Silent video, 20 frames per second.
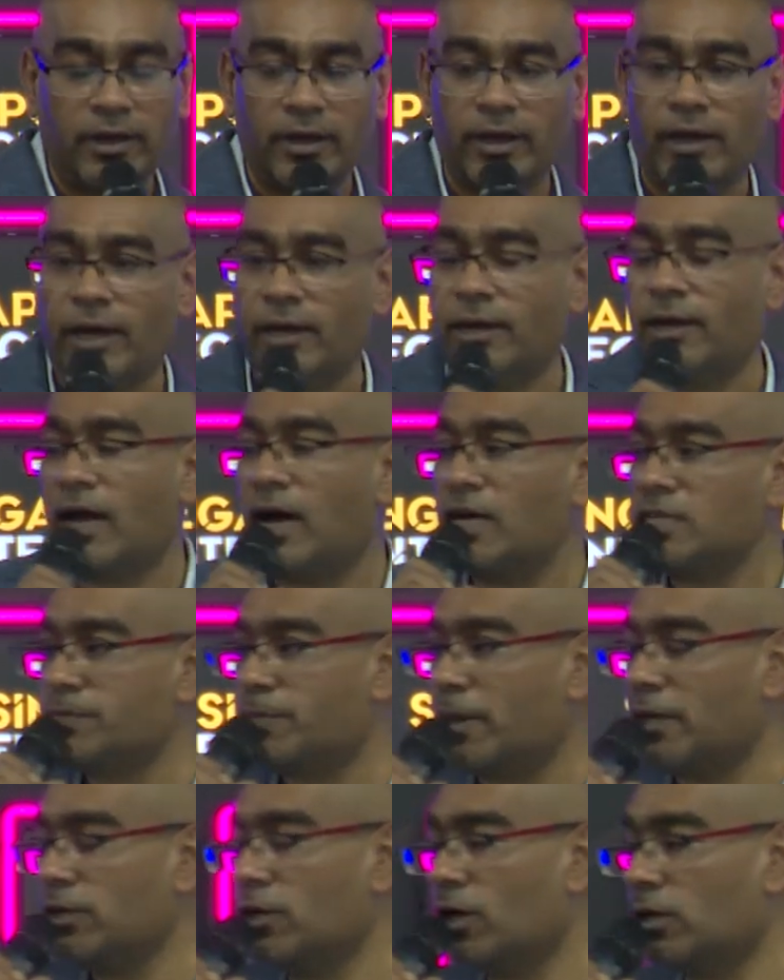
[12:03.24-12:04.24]
And last
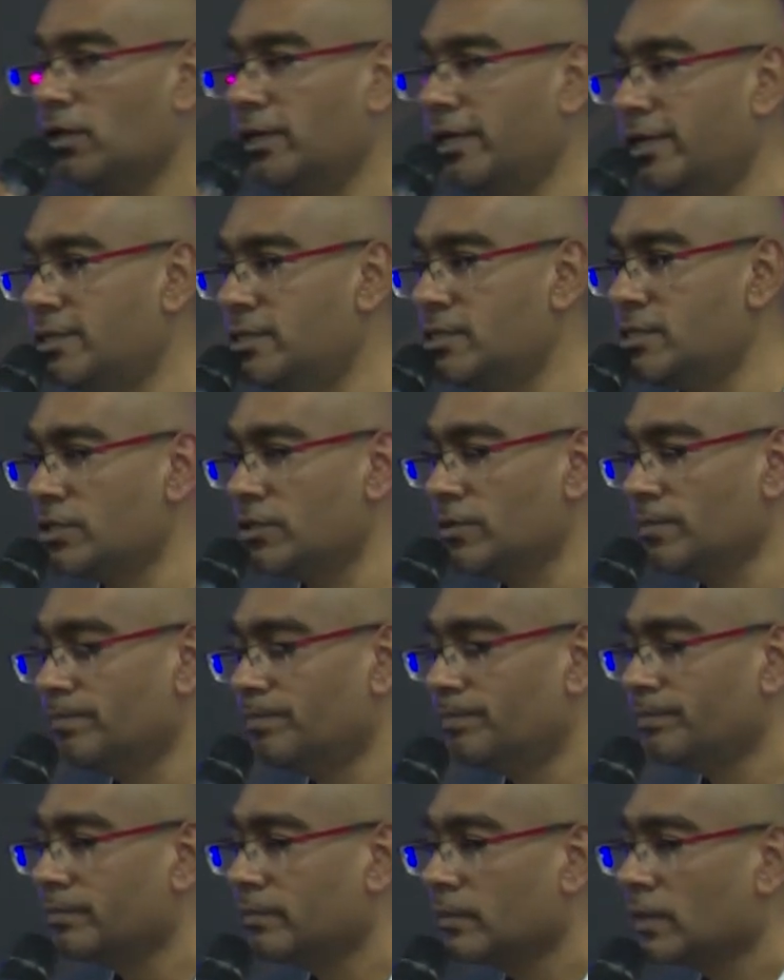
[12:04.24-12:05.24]
but not least,
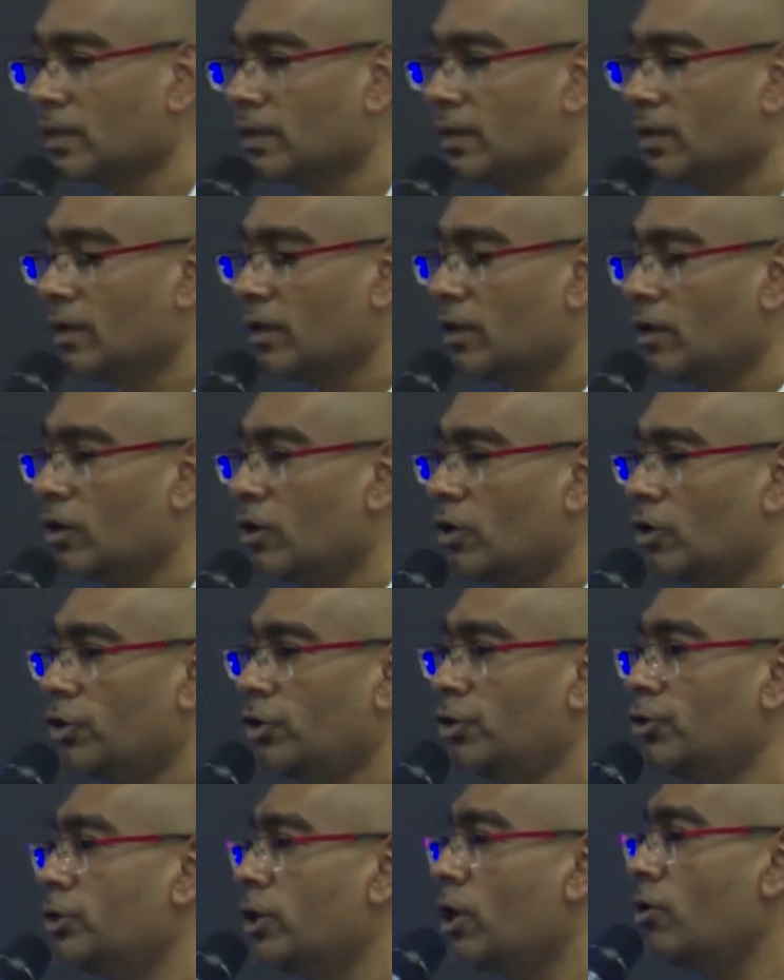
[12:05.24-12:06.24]

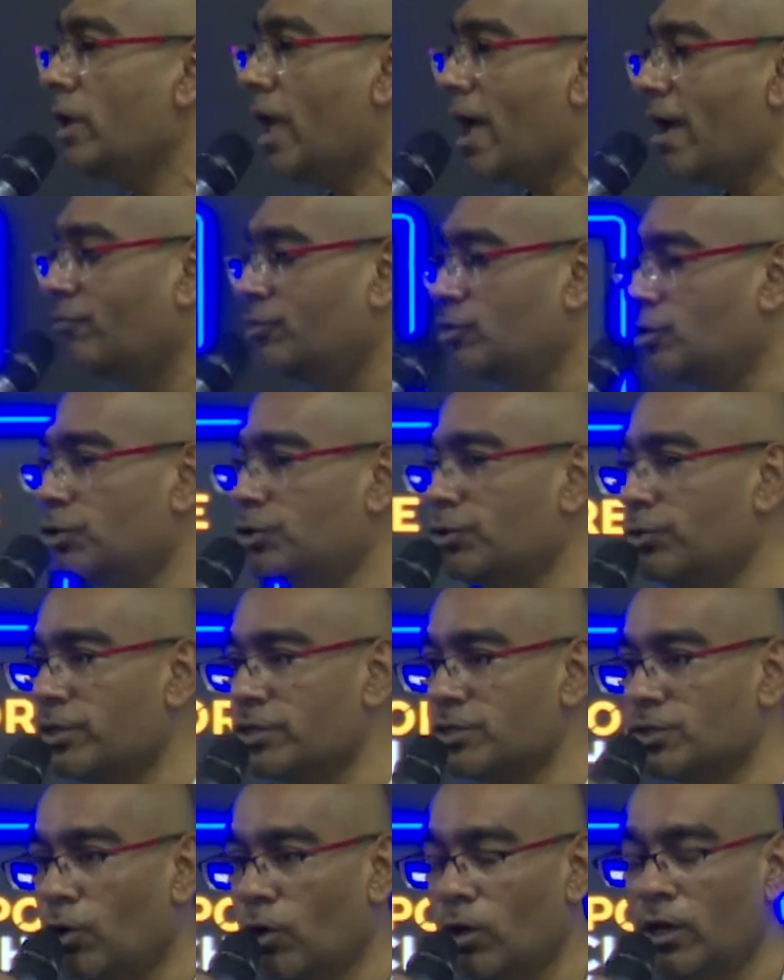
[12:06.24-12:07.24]
you don't have to do
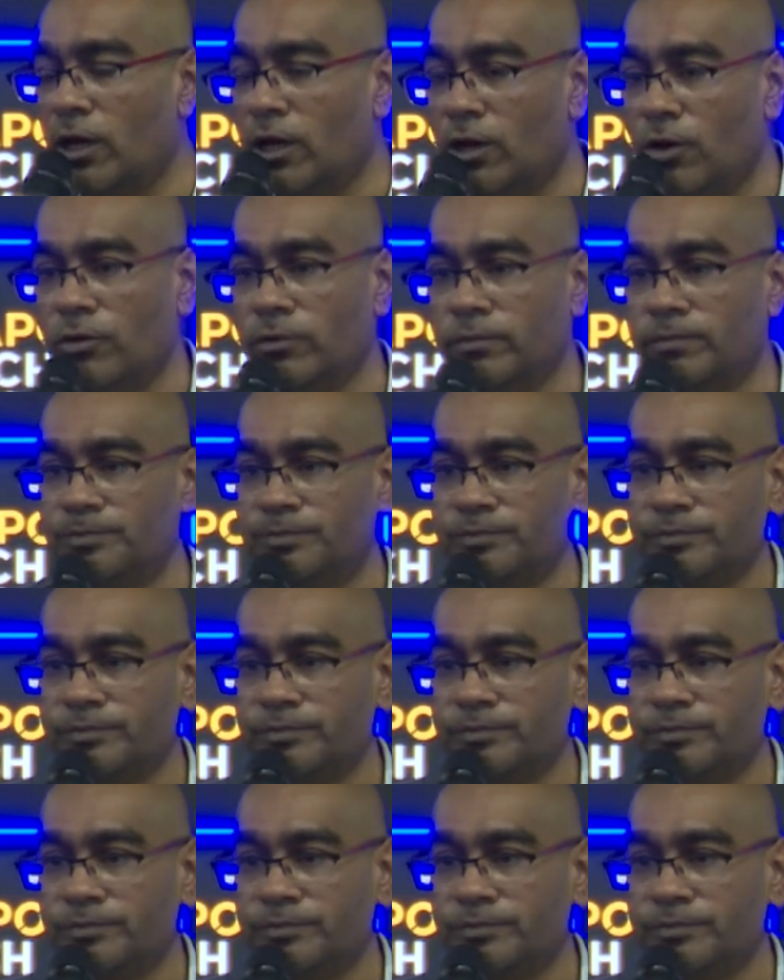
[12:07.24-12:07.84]
this all alone.